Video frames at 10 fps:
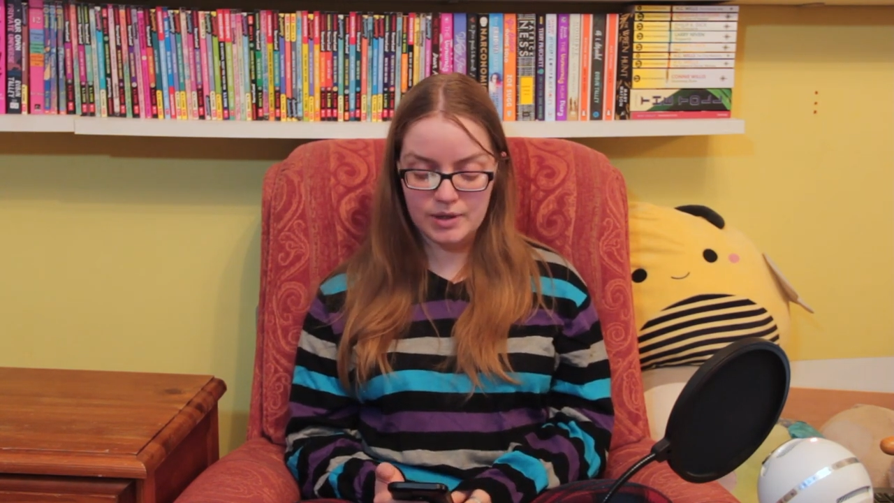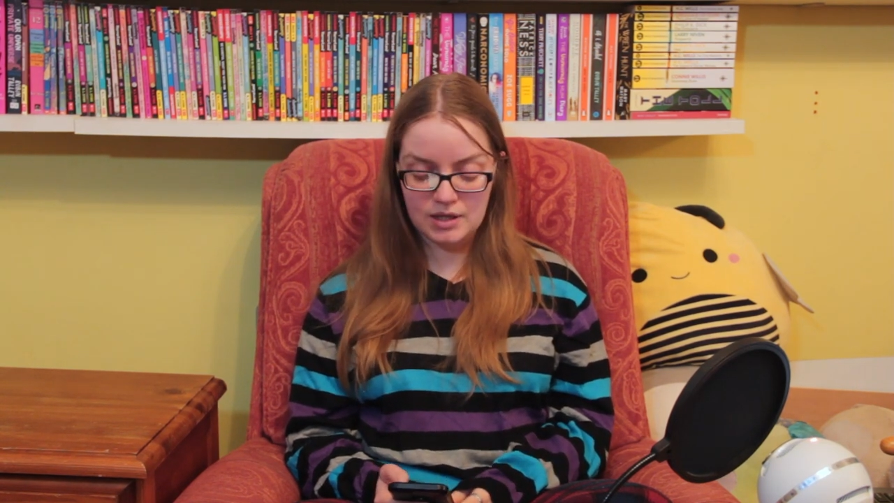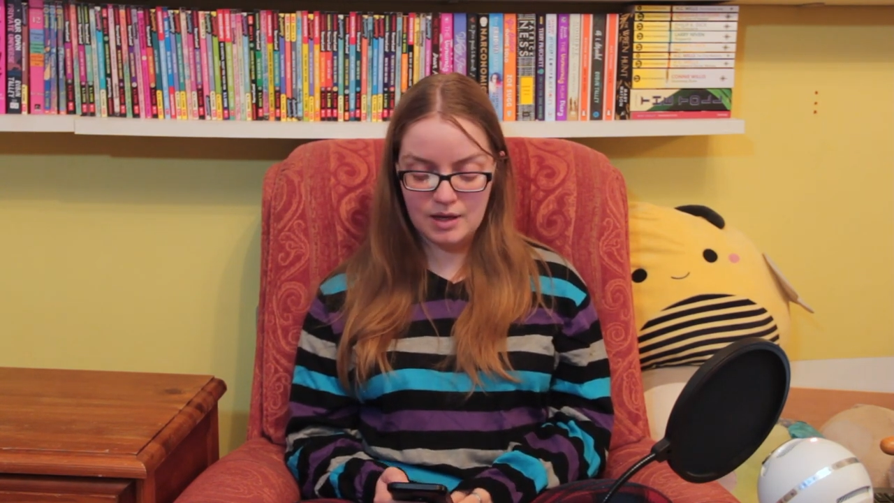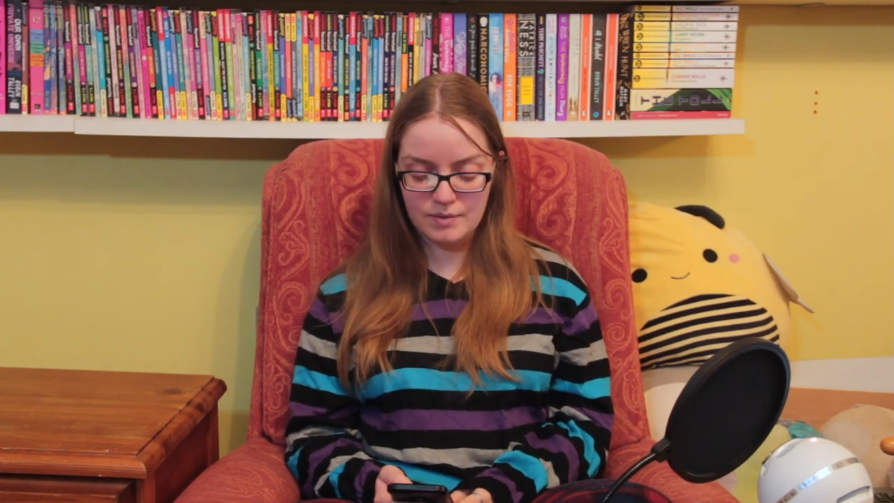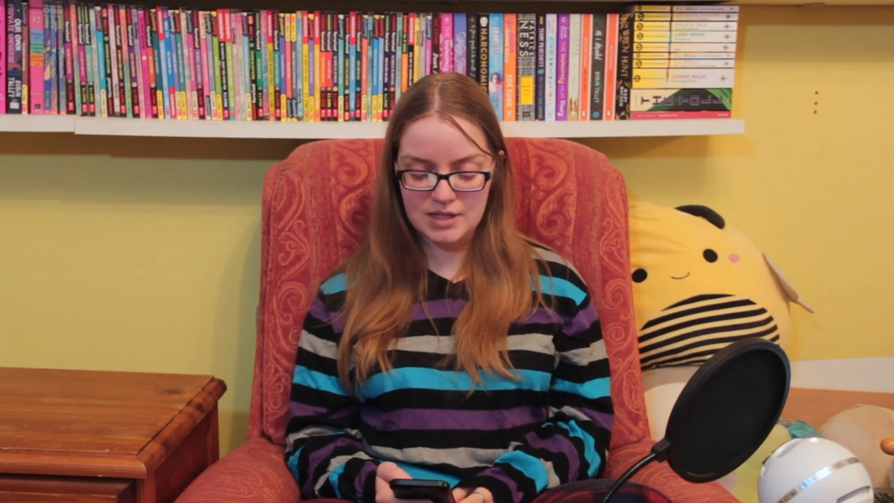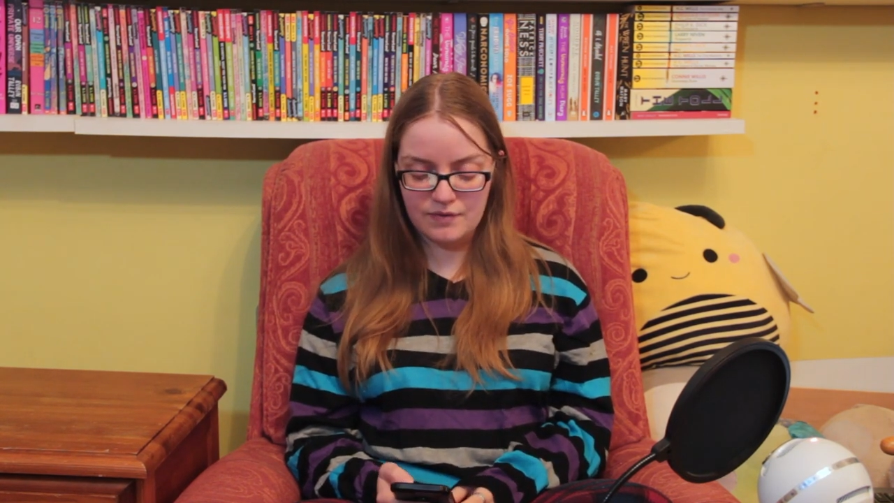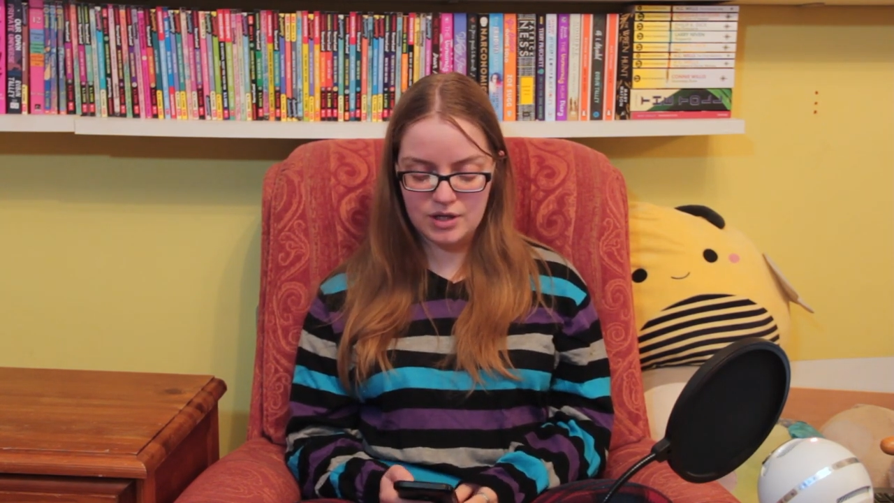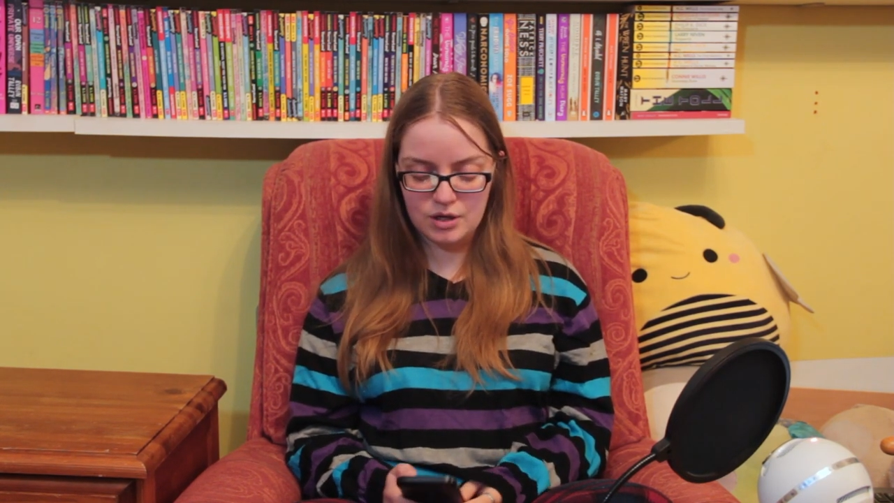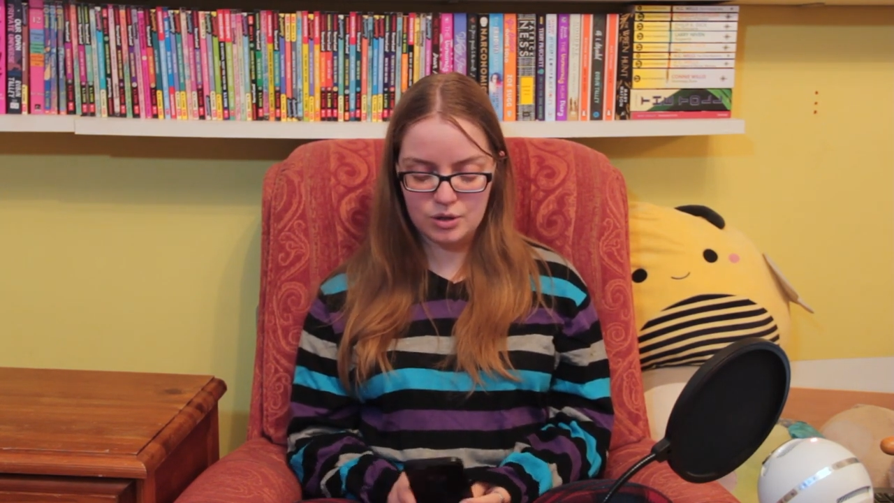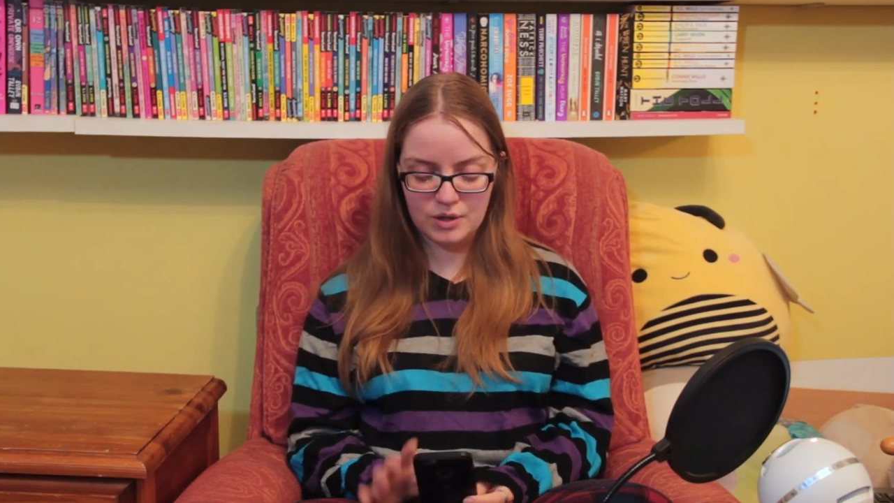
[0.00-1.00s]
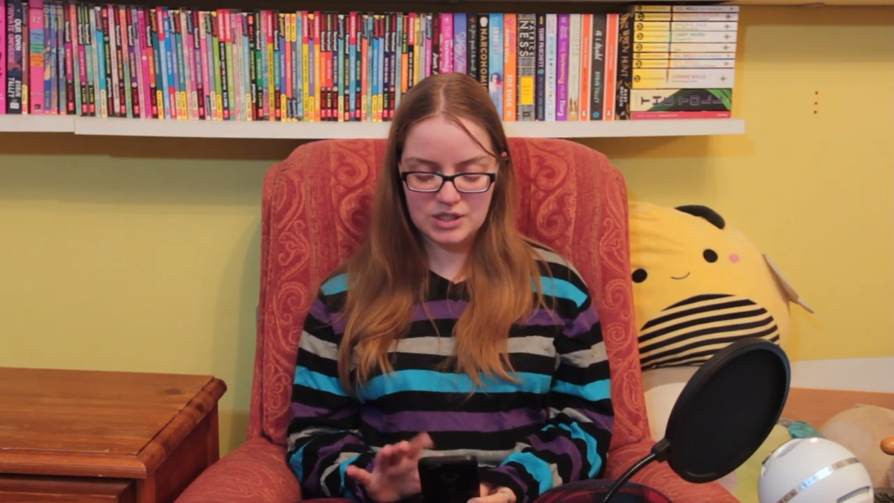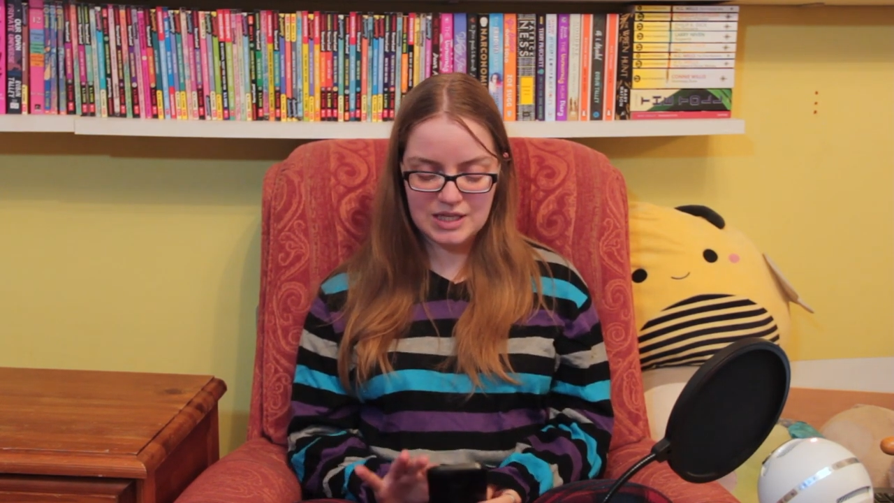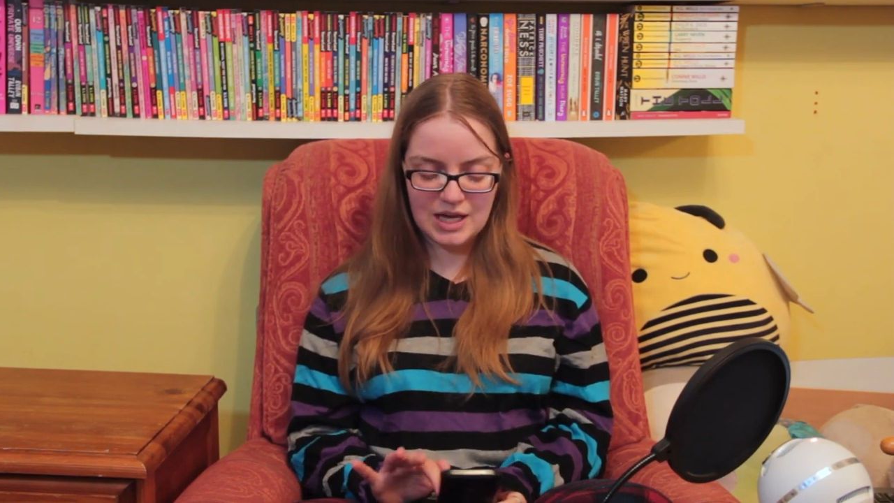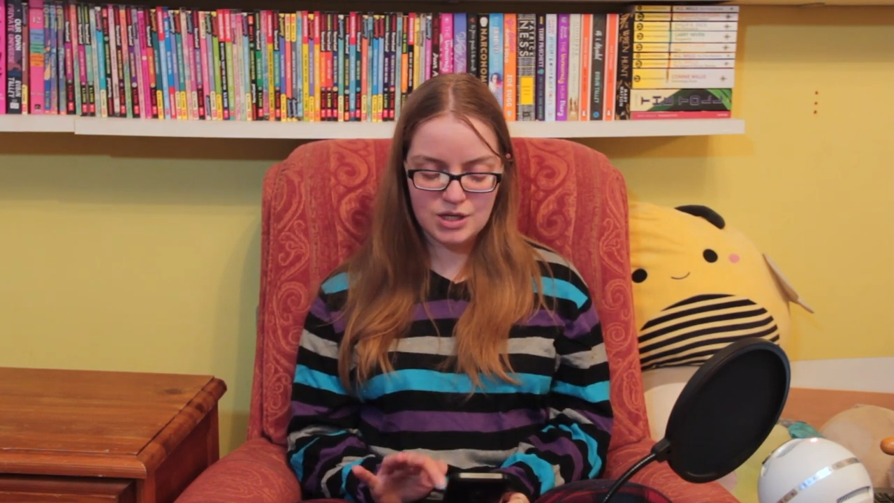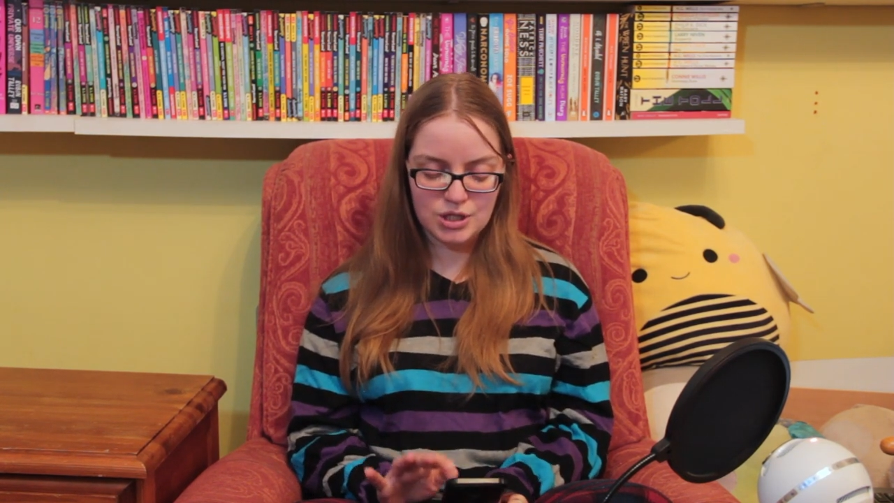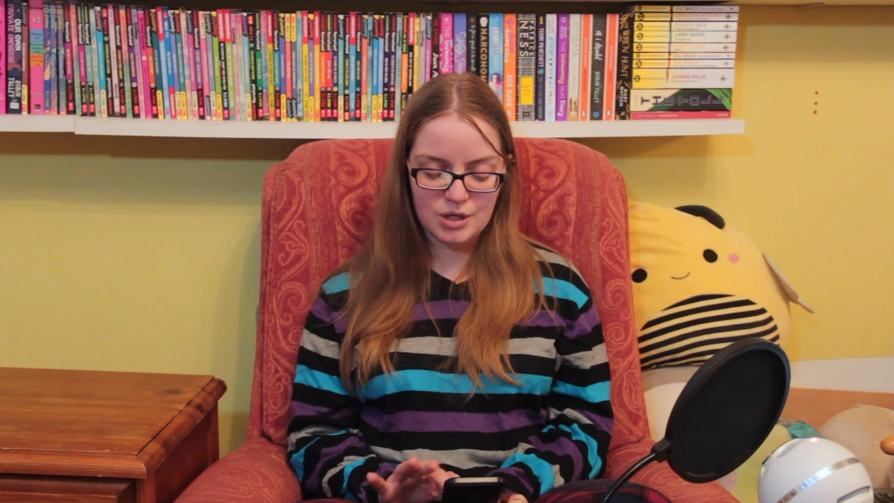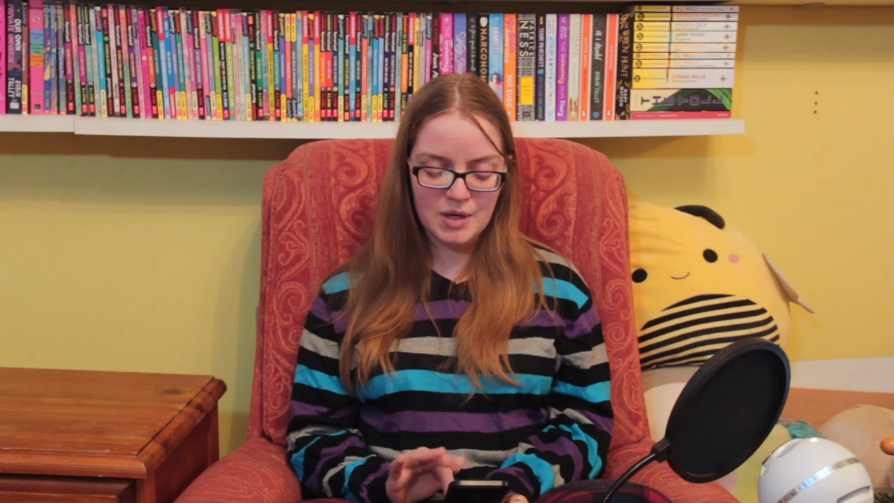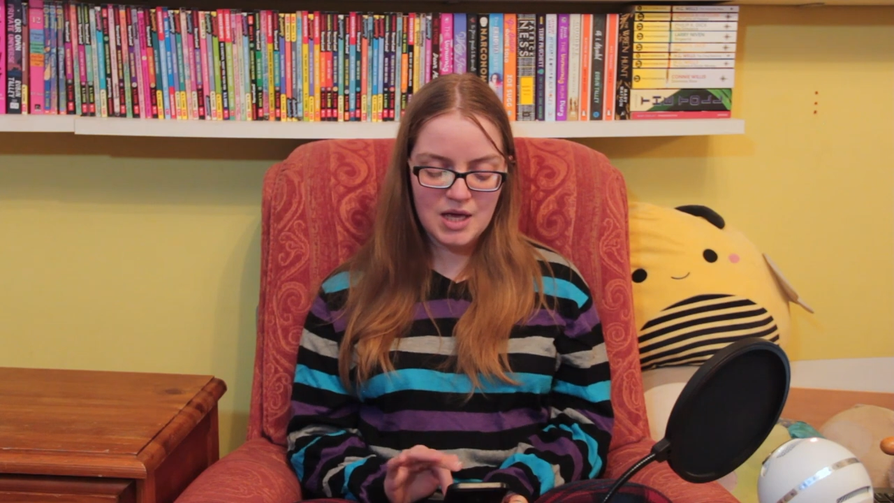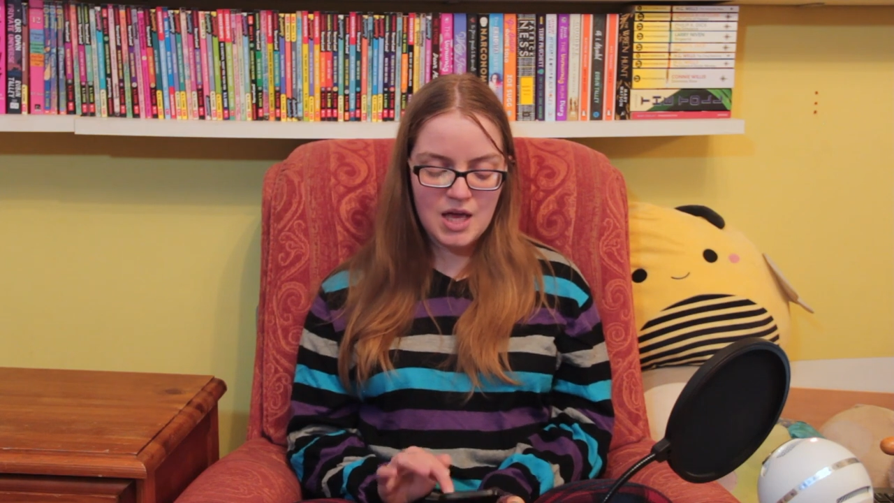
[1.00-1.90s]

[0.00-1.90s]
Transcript: one and that was definitely a good one to get to.